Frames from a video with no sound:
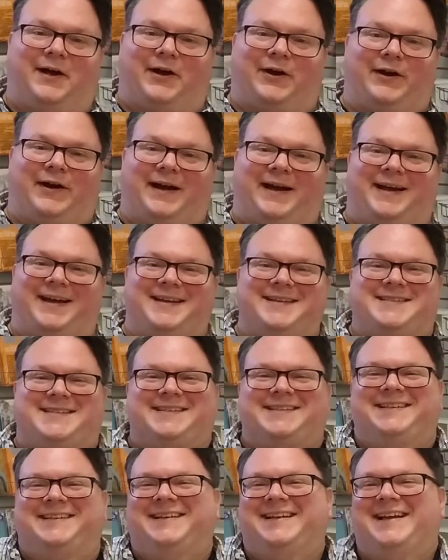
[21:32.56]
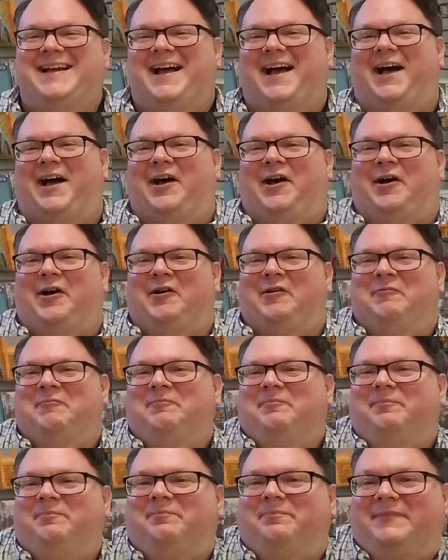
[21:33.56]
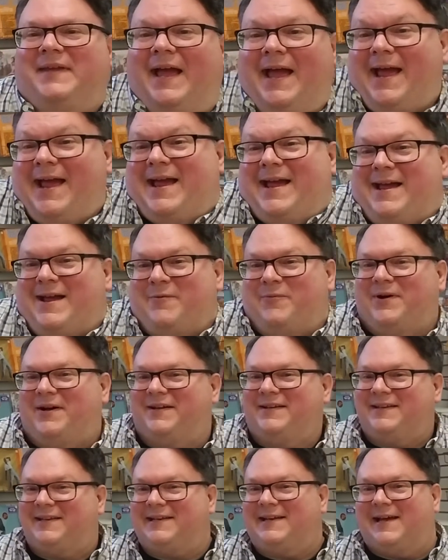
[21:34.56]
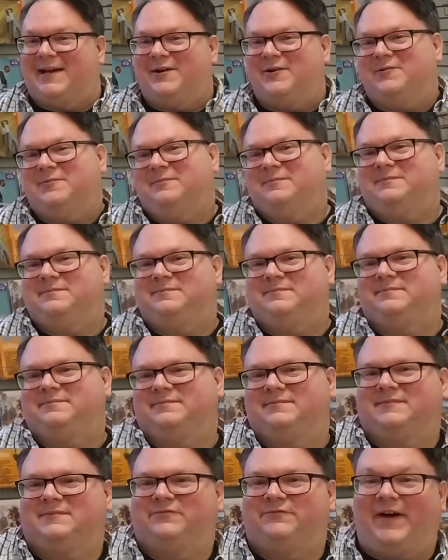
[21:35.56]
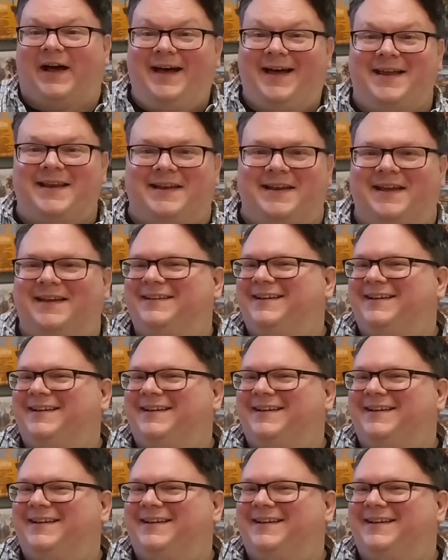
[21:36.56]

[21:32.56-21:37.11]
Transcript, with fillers: All right. Um, hey, well, you know, fun.